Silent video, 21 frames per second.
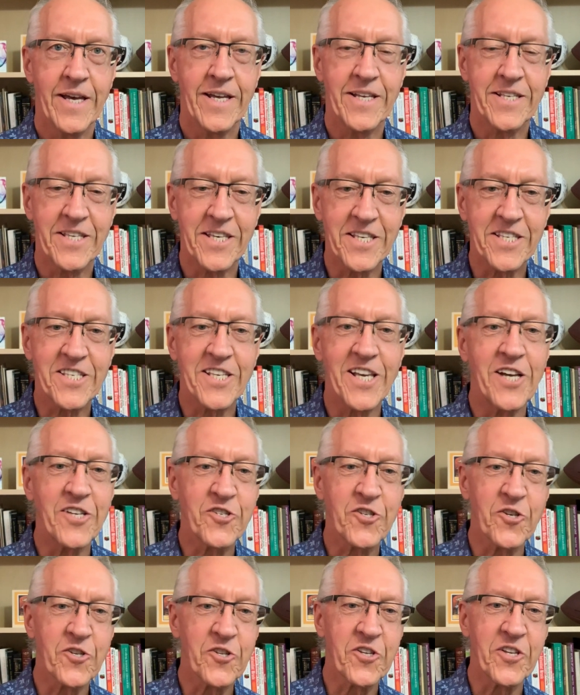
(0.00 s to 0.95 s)
It's
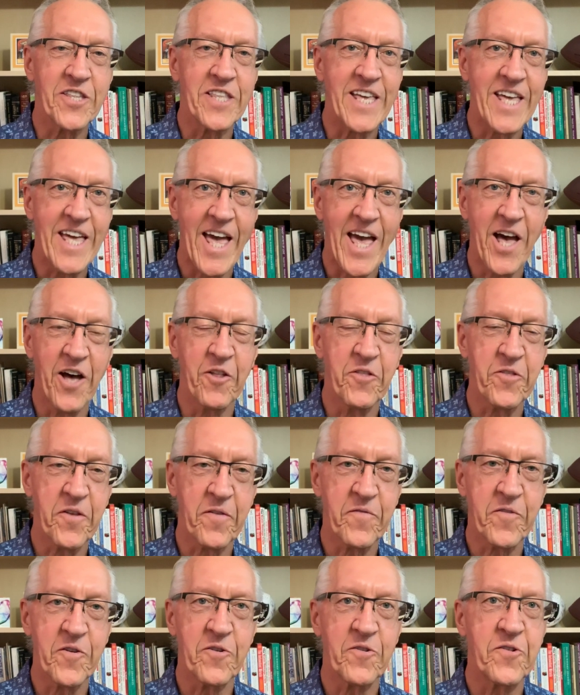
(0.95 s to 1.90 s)
essential to the health
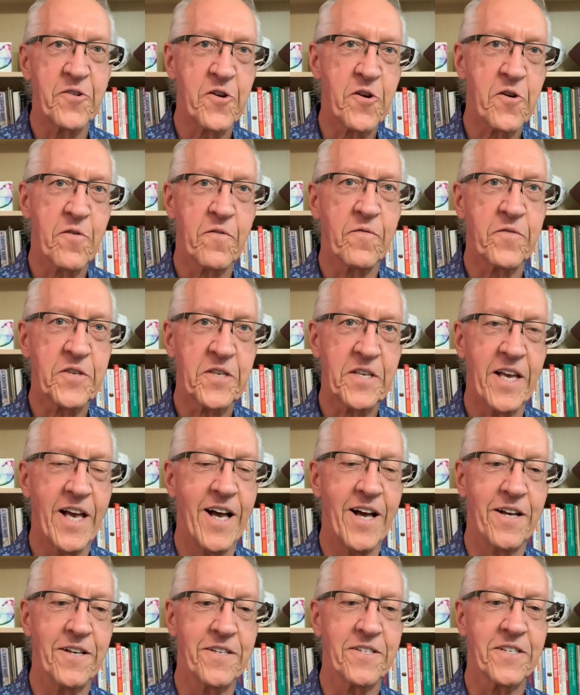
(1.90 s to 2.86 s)
of your nerve
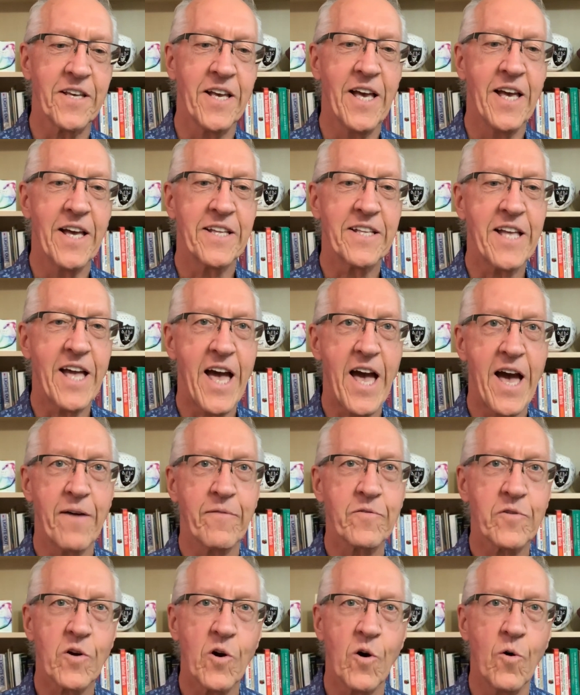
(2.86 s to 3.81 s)
cells to
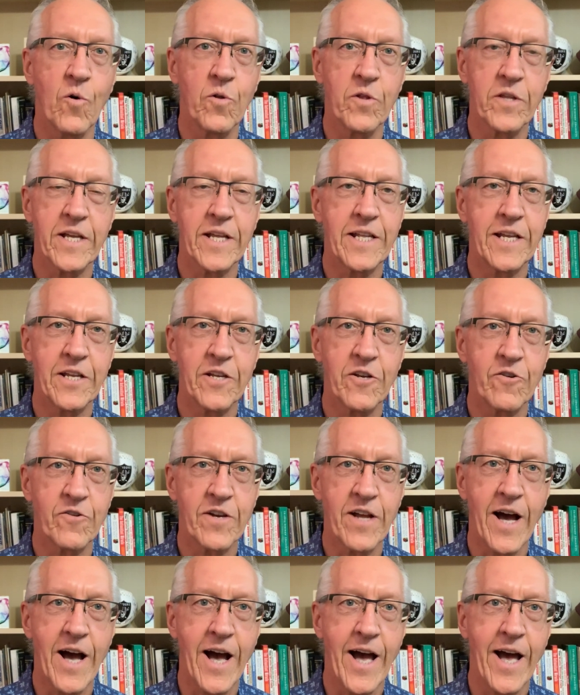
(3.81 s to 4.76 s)
have choline in your
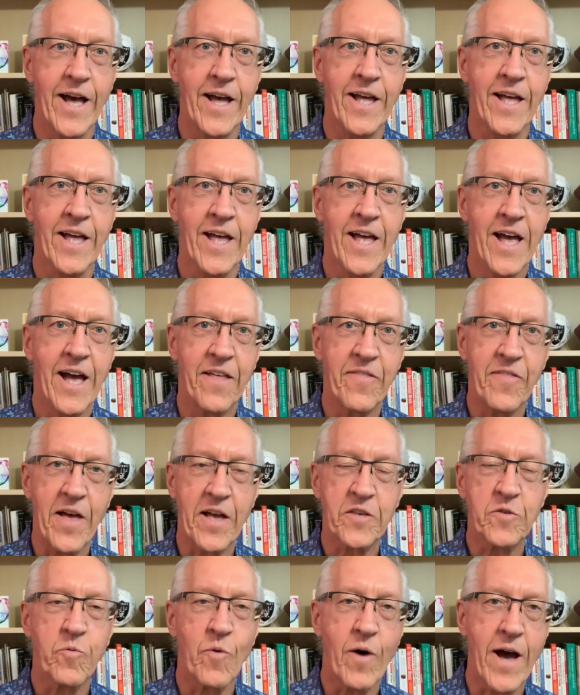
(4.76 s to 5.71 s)
diet, and
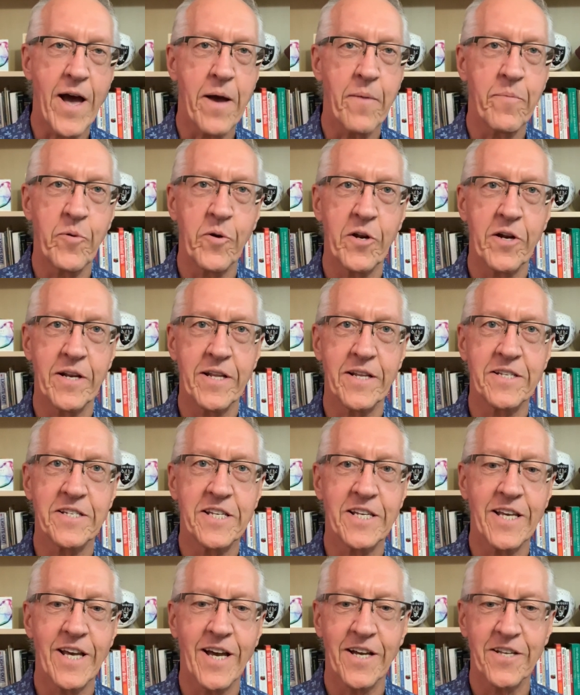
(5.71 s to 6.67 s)
that's why I put it in
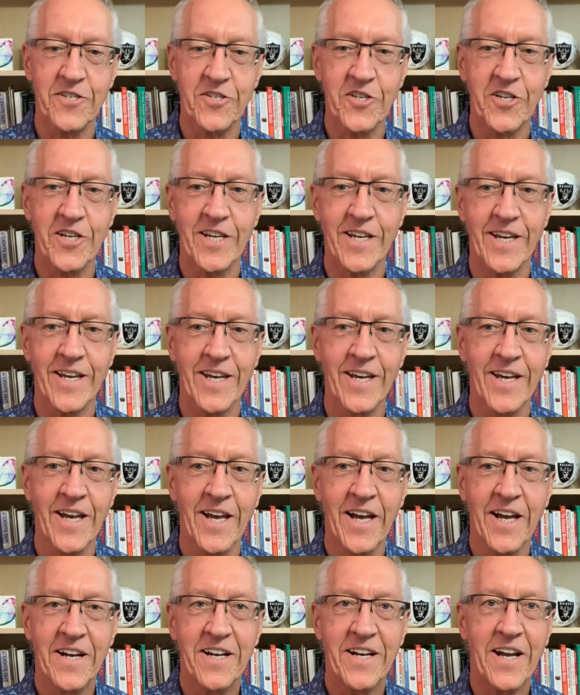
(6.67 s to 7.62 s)
Tianchi.
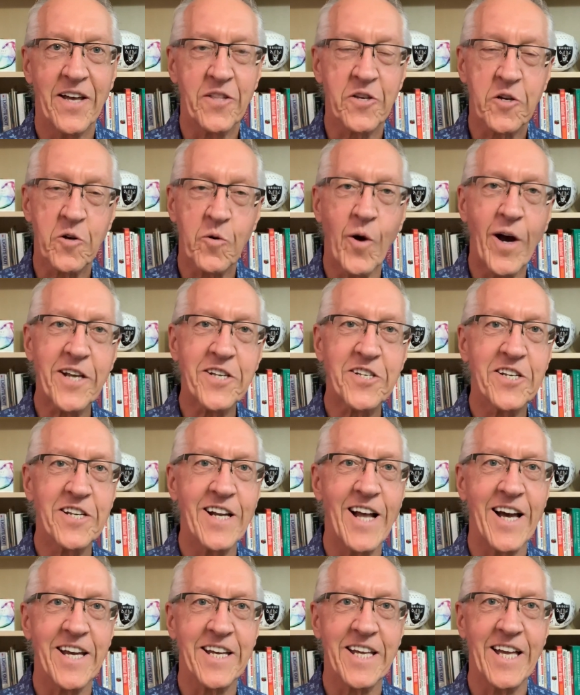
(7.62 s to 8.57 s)
Now, the
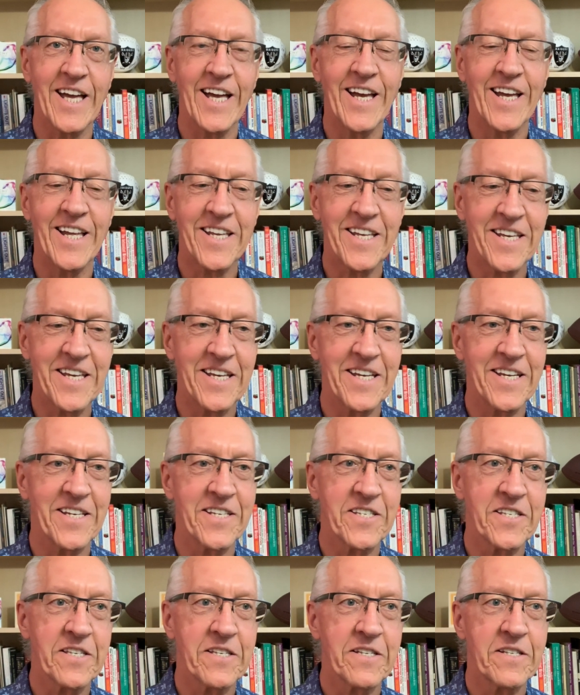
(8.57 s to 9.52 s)
question I get
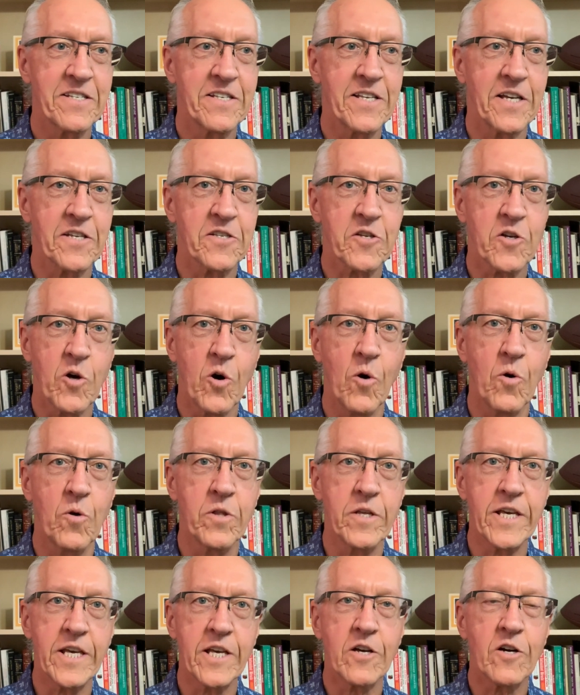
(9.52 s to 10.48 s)
is, does
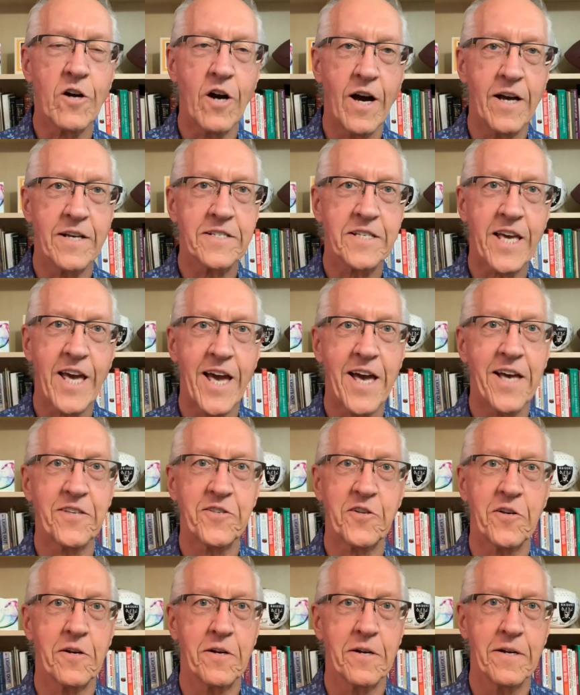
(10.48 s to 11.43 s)
choline cause
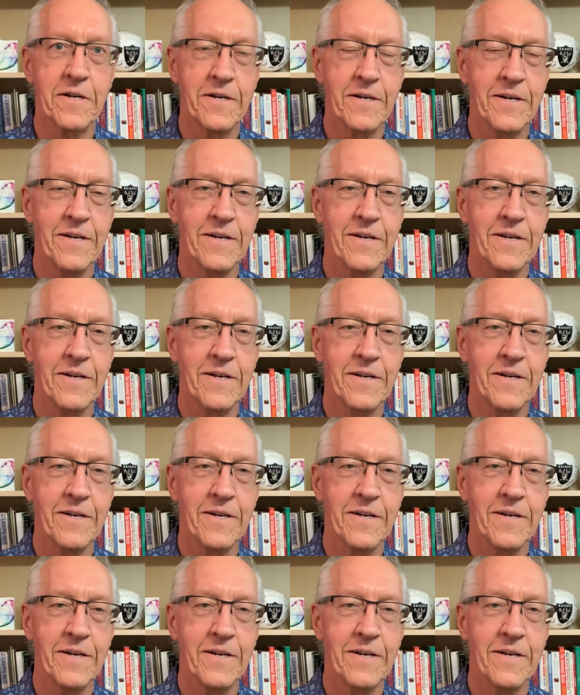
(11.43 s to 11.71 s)
cancer?